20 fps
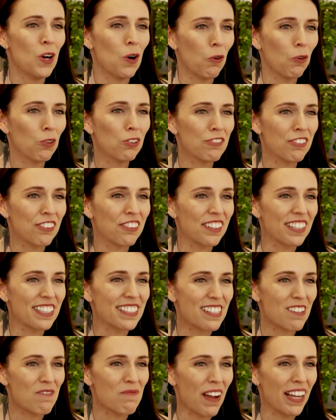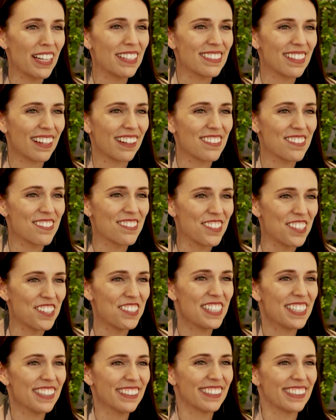all of the things that makes us New
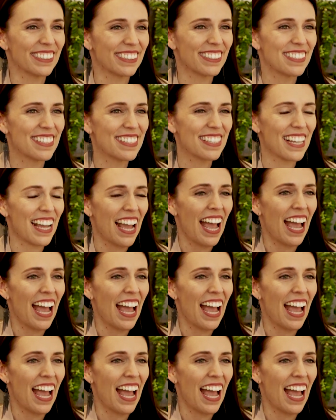Zealanders.